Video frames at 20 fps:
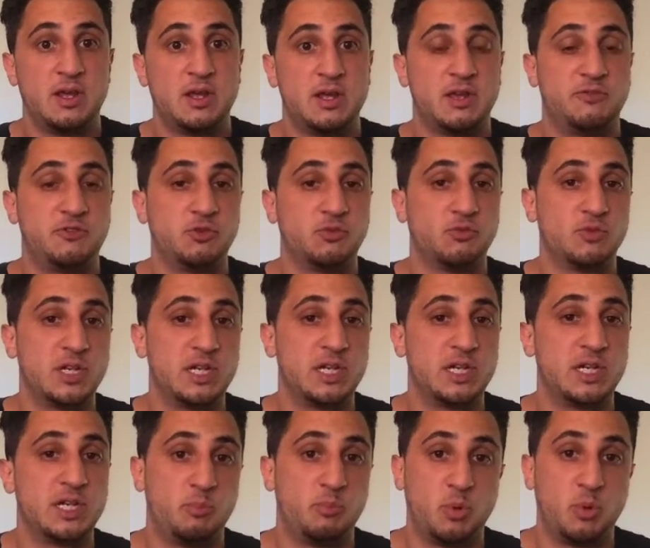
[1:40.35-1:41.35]
If you
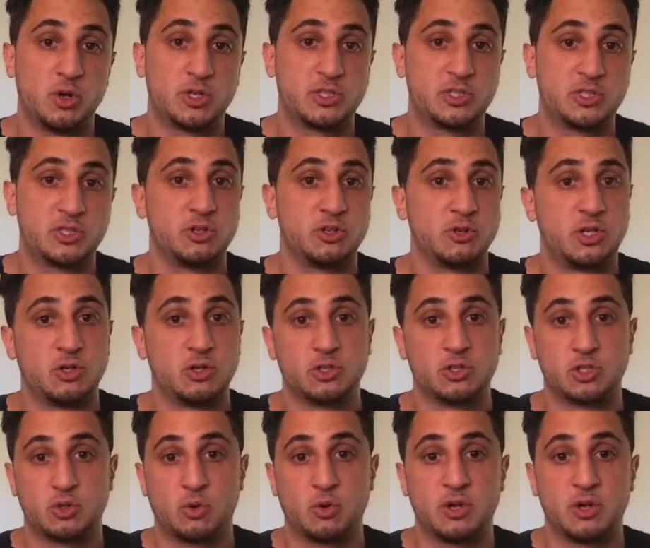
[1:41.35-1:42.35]
read books or you hear
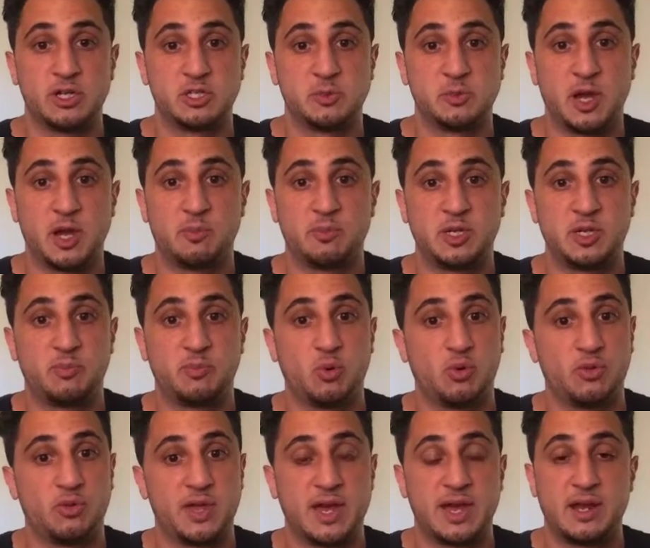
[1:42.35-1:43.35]
stories about
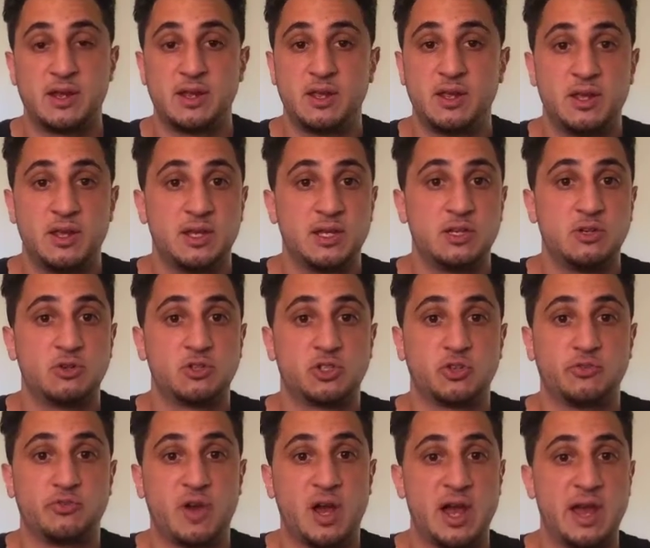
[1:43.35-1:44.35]
people that, you know,
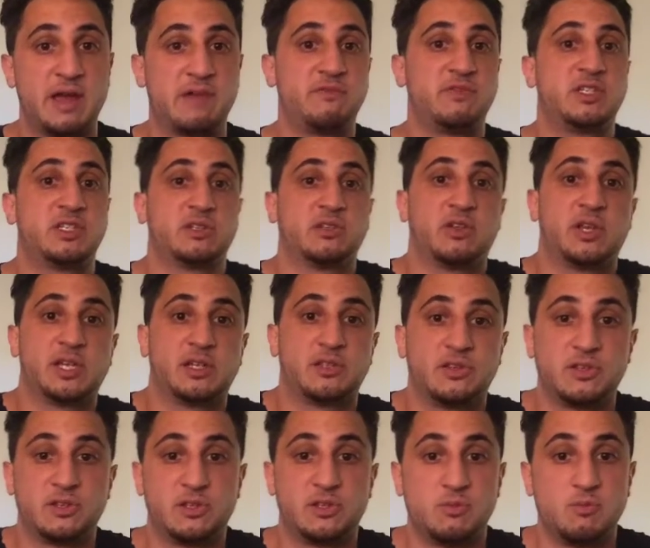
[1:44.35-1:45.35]
survived like
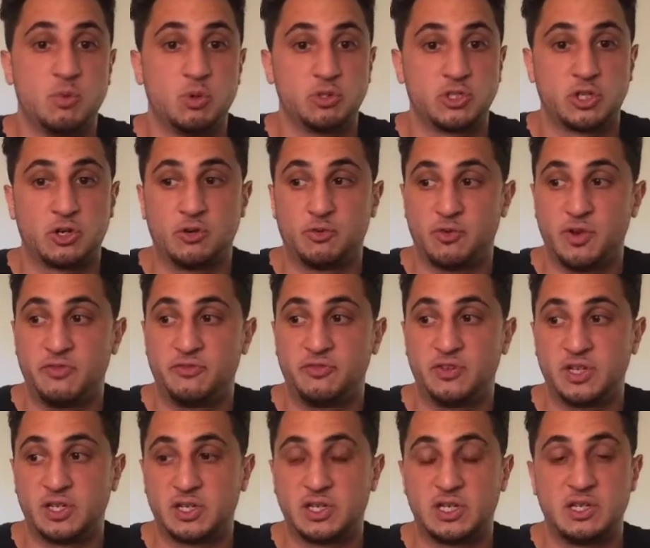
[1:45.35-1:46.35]
the most
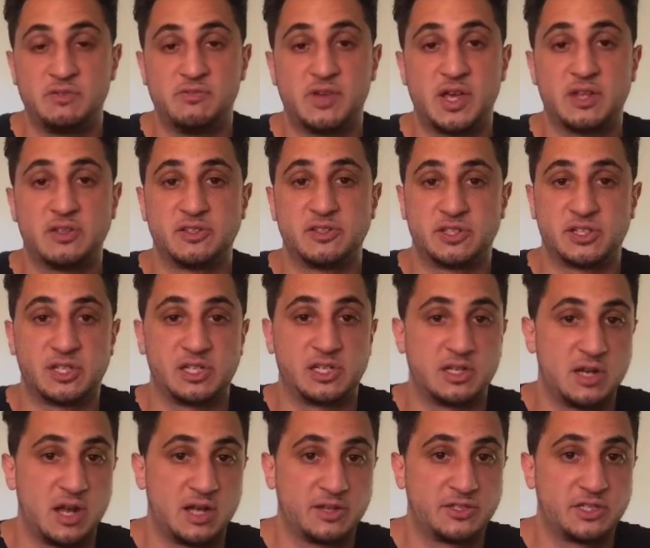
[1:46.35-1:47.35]
horrific events like
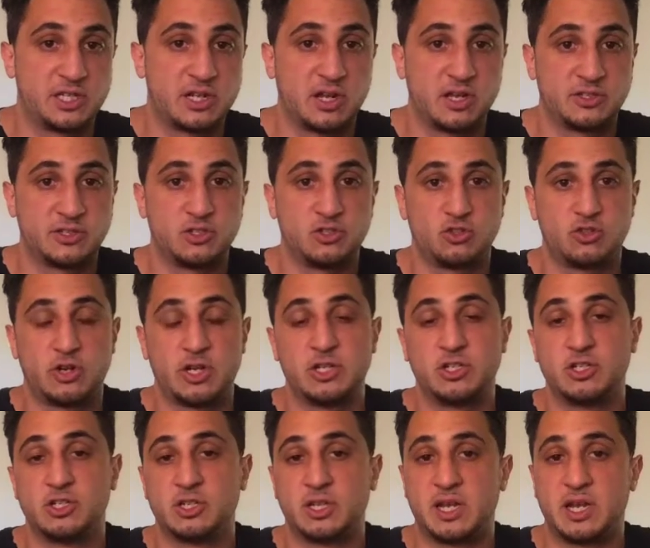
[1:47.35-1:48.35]
Nazi
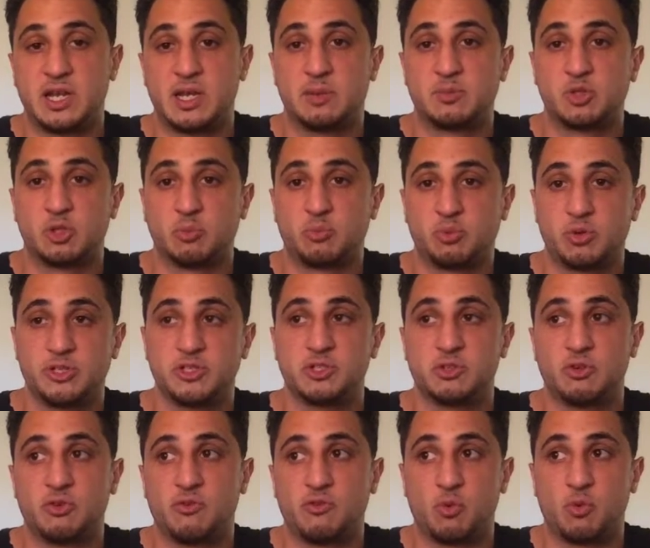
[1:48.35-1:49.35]
concentration camps or
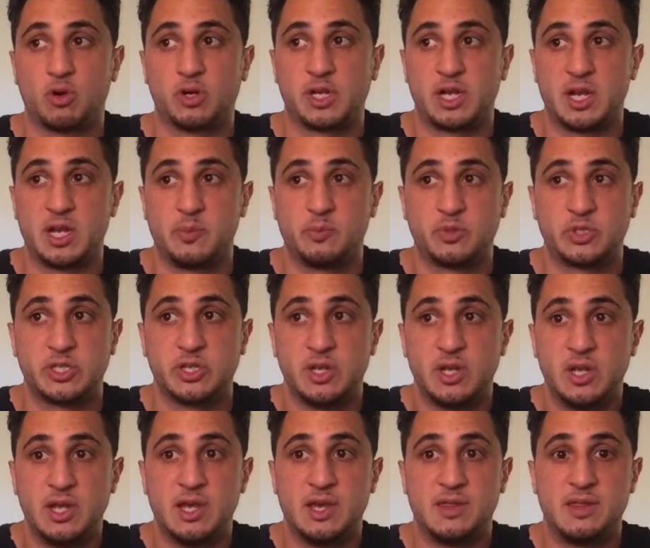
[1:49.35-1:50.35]
prisoner of war camps,
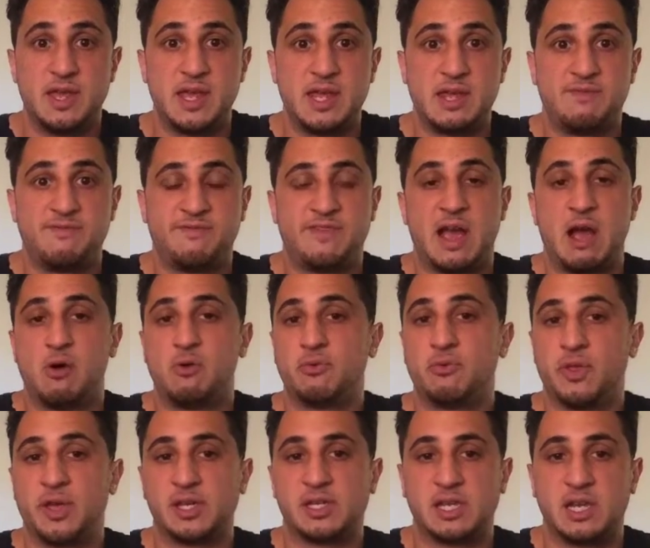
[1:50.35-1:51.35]
they found
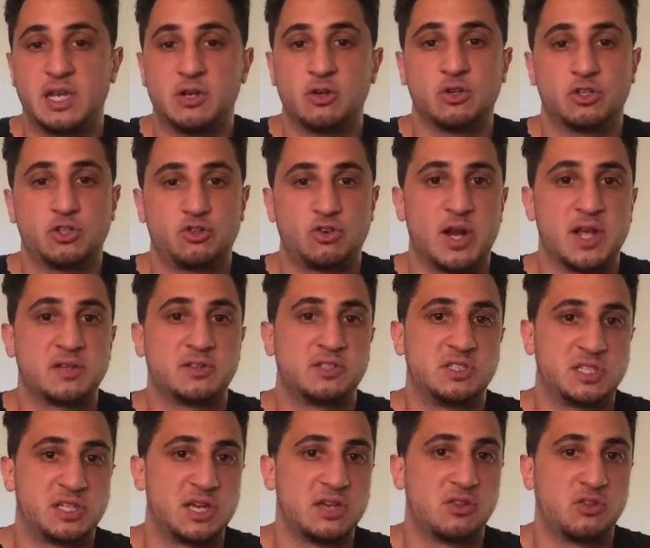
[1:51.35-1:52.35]
like inner strength
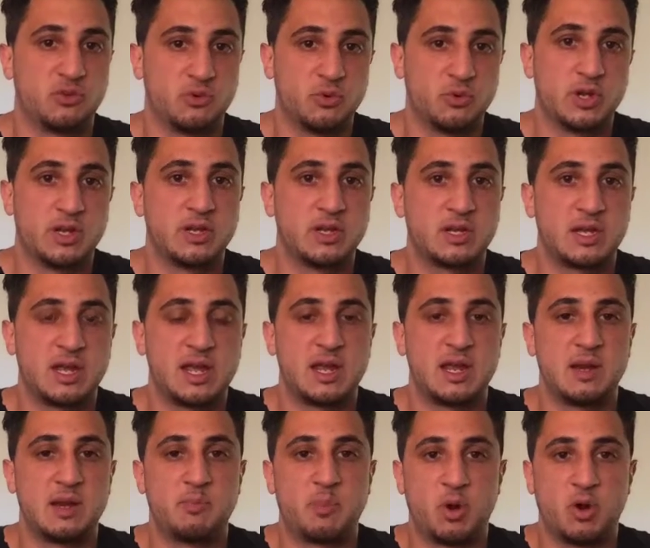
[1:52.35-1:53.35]
to get through it.
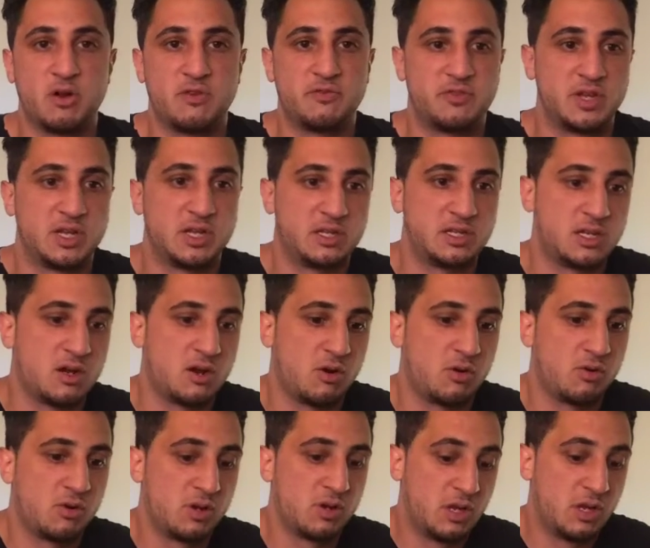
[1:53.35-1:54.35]
And part of it, you
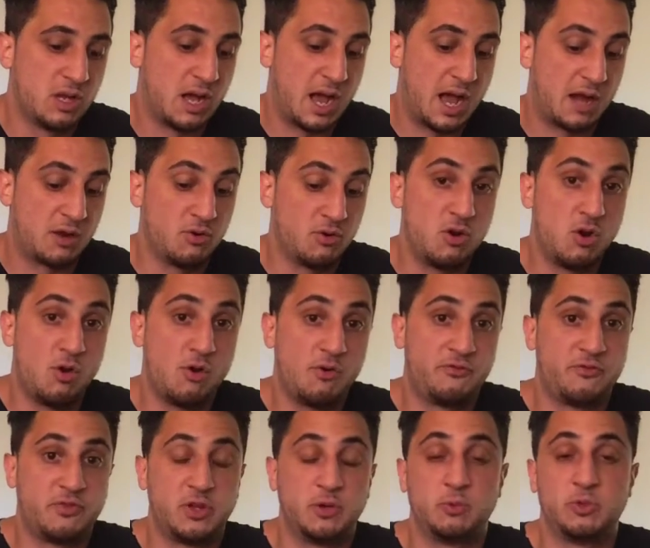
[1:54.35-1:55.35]
know, I don't know
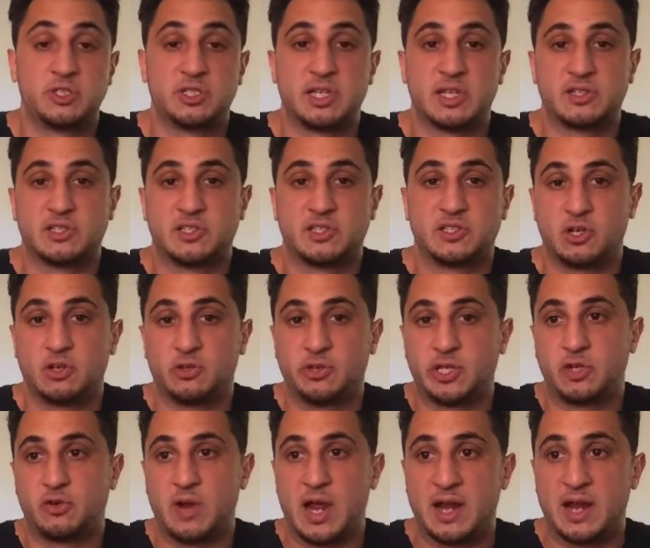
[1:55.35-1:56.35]
if it was necessarily
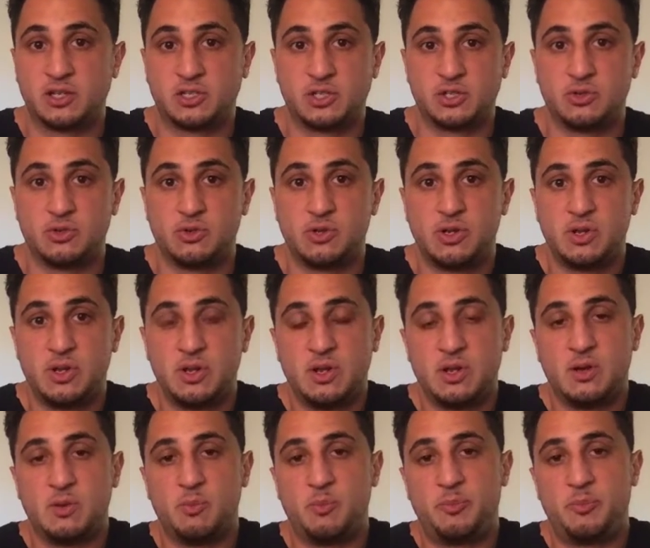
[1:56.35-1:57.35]
gratitude,
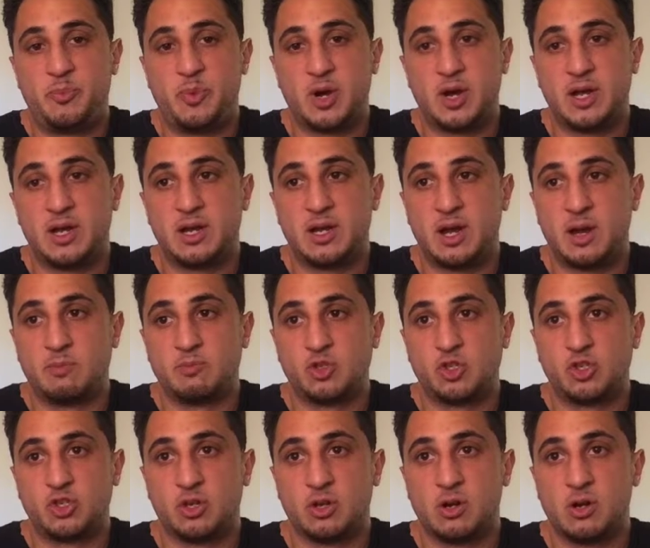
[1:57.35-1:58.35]
but I'm
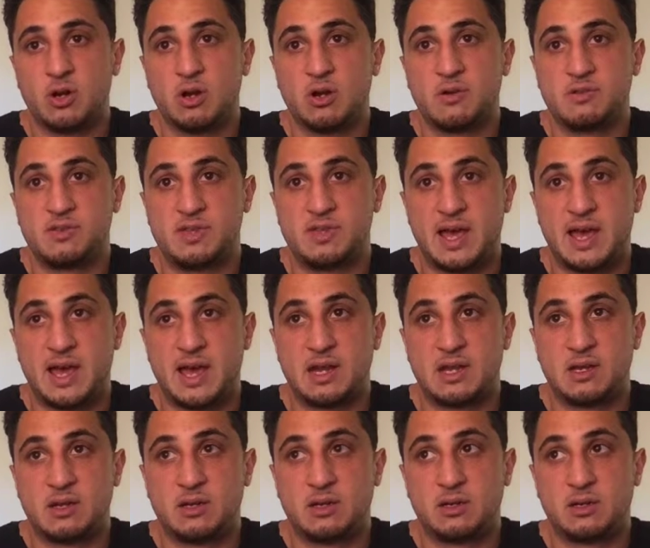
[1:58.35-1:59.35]
sure that,
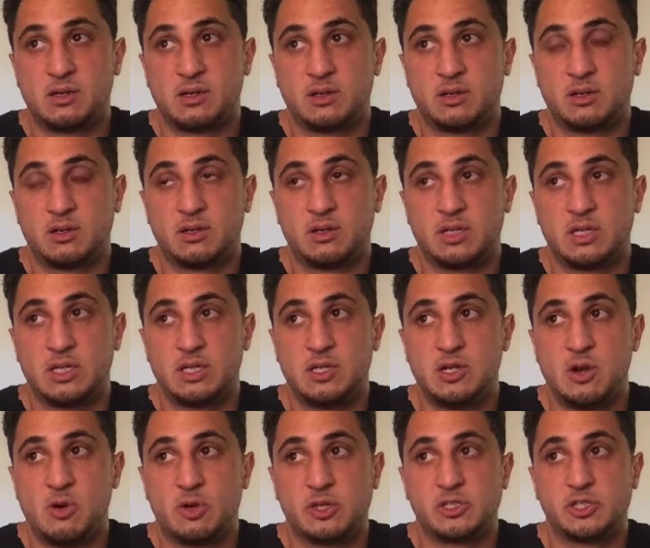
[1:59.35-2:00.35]
you
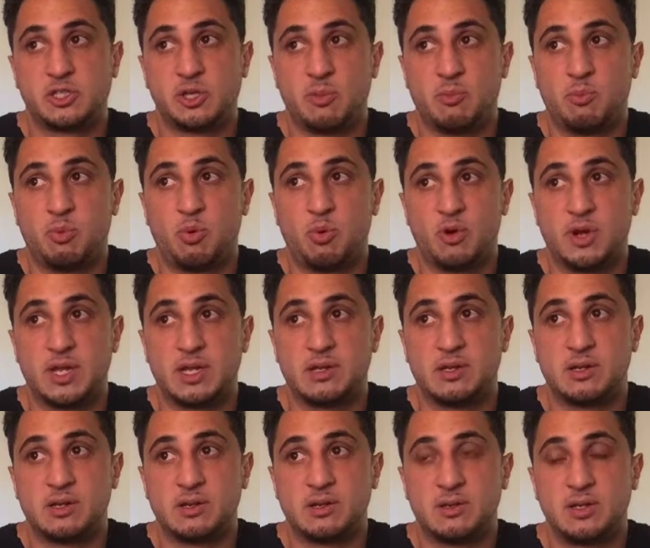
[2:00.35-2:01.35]
know, at some point,
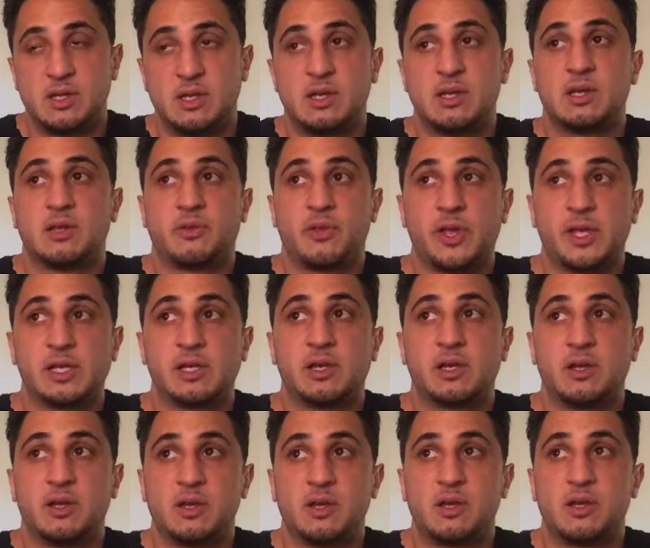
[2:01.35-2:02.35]
like